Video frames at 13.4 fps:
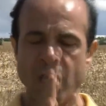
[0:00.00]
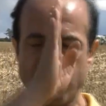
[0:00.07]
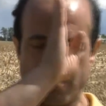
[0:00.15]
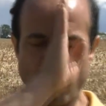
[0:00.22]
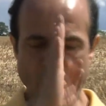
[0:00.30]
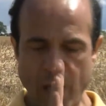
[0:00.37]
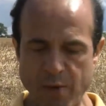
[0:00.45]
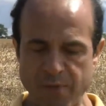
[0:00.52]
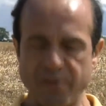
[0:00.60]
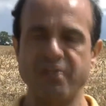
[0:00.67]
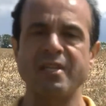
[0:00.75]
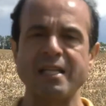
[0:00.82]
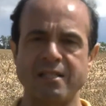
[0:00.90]
So we're in
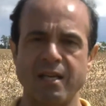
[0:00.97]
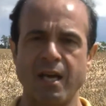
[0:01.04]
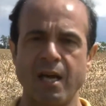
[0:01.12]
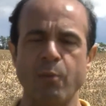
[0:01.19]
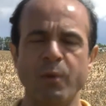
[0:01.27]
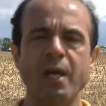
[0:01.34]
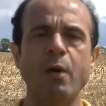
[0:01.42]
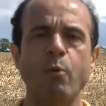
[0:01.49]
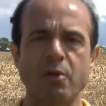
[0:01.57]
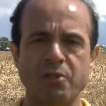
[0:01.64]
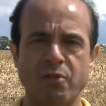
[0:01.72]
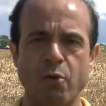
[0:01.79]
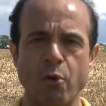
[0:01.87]
the center, and we are
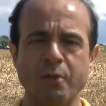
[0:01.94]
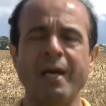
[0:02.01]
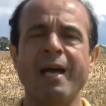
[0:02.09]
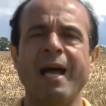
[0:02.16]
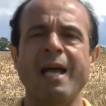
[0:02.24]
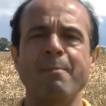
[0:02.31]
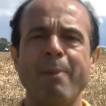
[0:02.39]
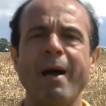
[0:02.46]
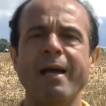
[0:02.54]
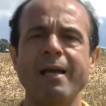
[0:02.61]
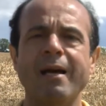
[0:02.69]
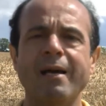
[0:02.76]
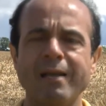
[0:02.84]
what's called a
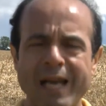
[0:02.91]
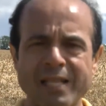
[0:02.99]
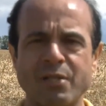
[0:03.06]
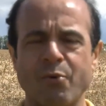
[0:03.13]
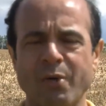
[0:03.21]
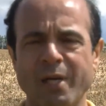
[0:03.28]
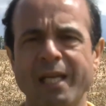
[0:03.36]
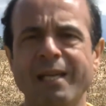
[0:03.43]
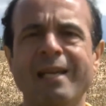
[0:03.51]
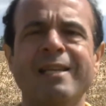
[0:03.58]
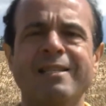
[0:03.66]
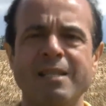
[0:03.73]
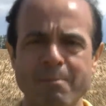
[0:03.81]
bilaterally
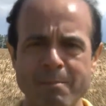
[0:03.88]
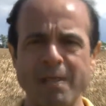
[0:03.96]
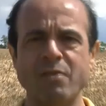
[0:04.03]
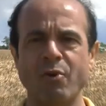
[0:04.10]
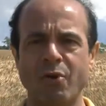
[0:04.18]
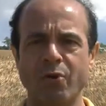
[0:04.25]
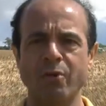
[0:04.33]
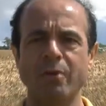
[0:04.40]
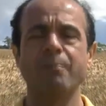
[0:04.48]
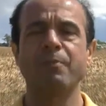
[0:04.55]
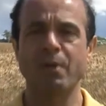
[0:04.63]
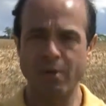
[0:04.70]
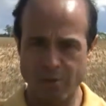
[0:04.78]
symmetrical
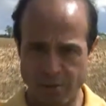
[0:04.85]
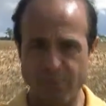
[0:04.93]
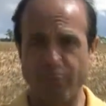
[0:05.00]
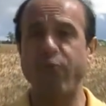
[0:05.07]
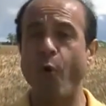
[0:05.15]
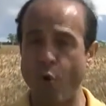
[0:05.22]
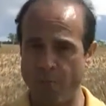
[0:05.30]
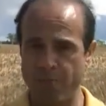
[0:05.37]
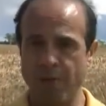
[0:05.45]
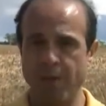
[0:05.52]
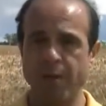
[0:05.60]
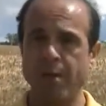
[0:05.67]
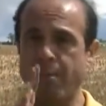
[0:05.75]
form.
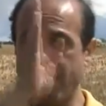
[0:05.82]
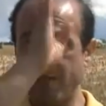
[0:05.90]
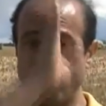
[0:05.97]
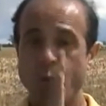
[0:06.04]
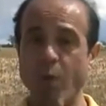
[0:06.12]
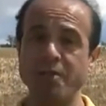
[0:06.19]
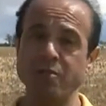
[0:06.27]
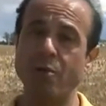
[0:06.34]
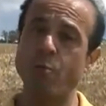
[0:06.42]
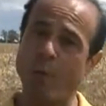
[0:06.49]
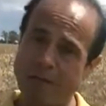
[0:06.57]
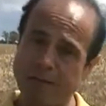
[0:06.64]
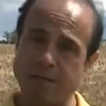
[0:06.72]
That means what's
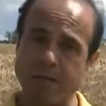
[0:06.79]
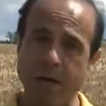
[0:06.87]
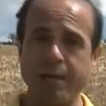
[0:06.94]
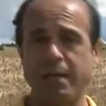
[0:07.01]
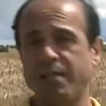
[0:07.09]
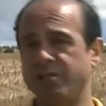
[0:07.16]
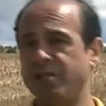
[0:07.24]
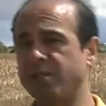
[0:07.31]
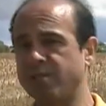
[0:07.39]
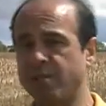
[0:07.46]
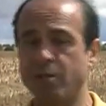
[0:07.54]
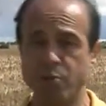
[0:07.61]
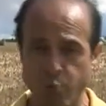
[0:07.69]
on one side
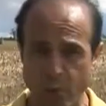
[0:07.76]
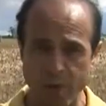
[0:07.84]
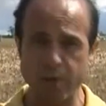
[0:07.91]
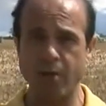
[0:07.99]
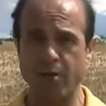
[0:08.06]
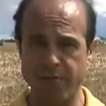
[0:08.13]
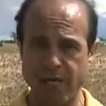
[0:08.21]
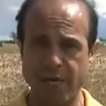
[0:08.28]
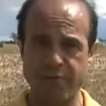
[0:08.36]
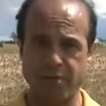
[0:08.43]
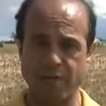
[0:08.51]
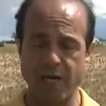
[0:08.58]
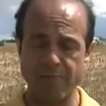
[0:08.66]
exists as well on the
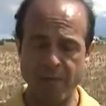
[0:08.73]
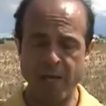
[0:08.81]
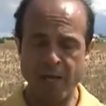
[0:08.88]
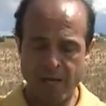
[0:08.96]
other side.